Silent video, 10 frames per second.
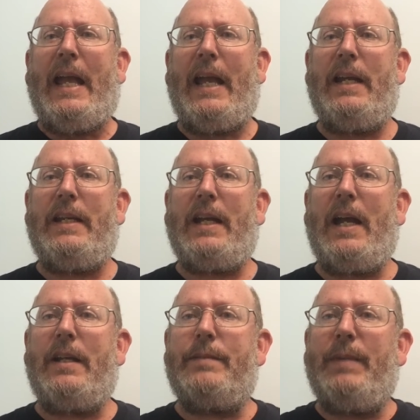And he
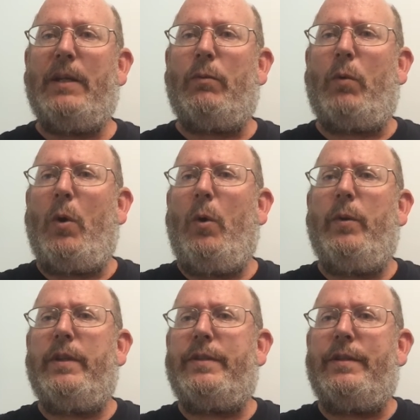got his men to
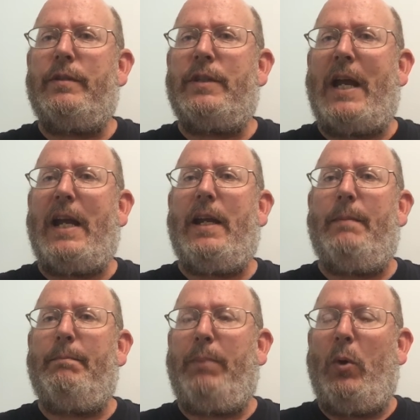roll this
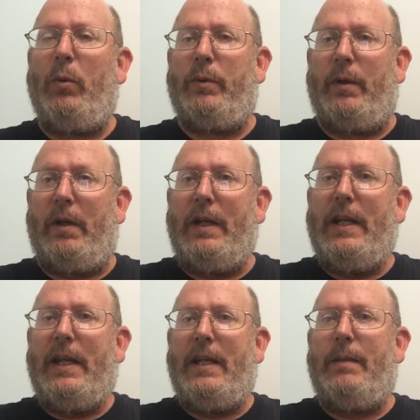giant boulder
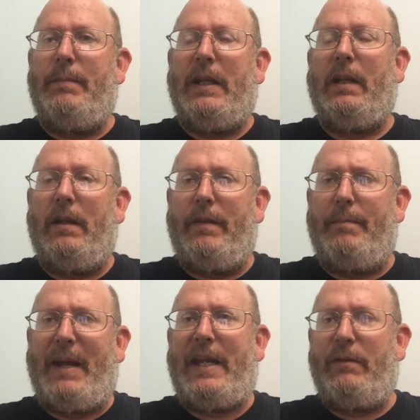in the middle of the
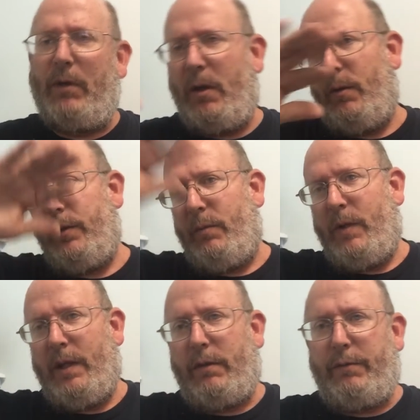main road that
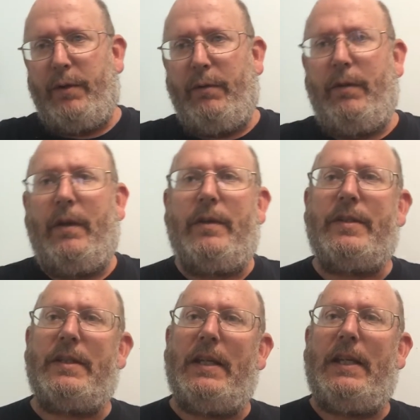went through the
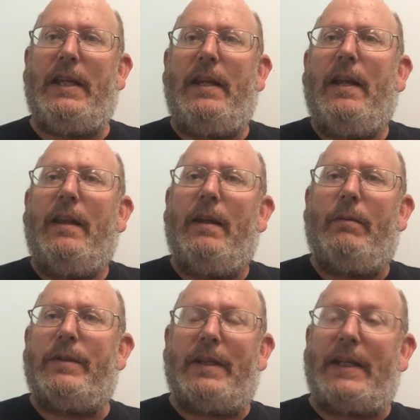city
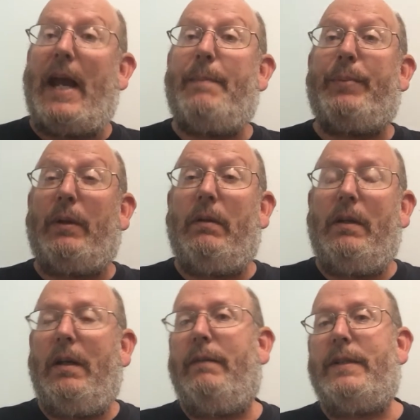that was the
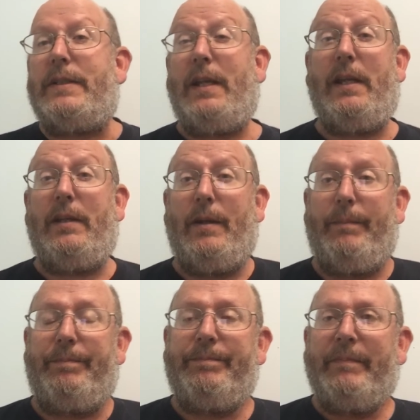capital of his
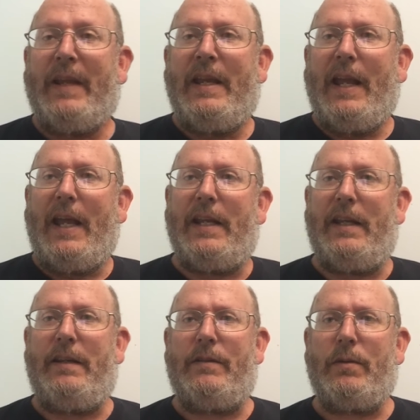kingdom. And
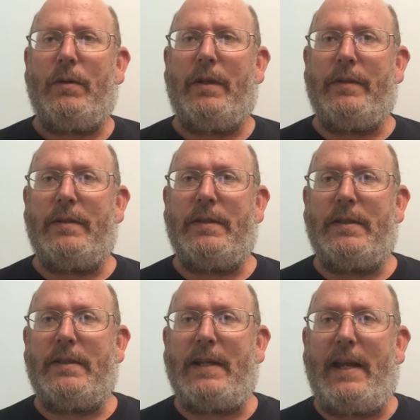he sort of
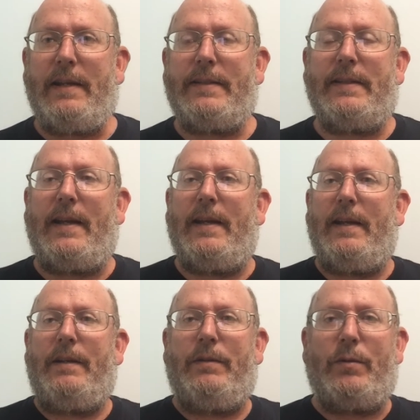sat
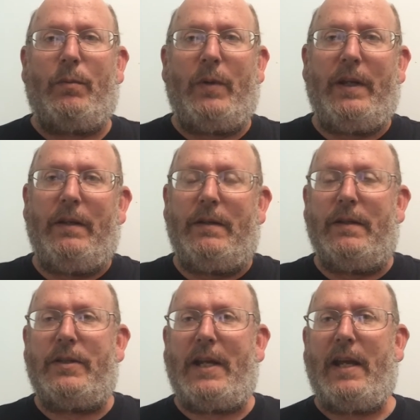aside and sort of went into
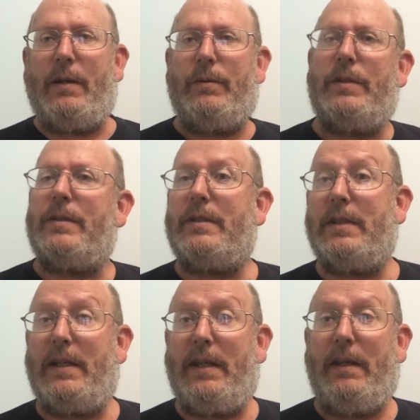the shadows to
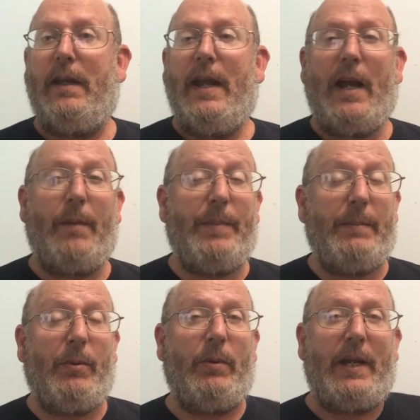see how
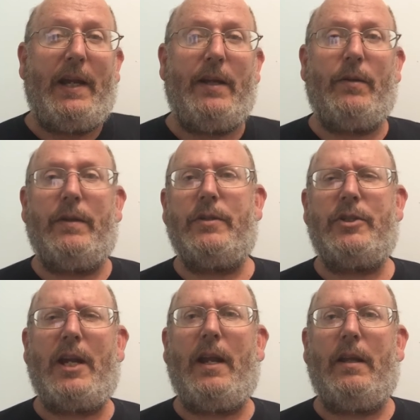people would handle this
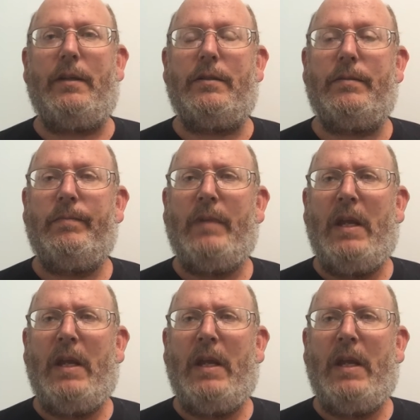challenge.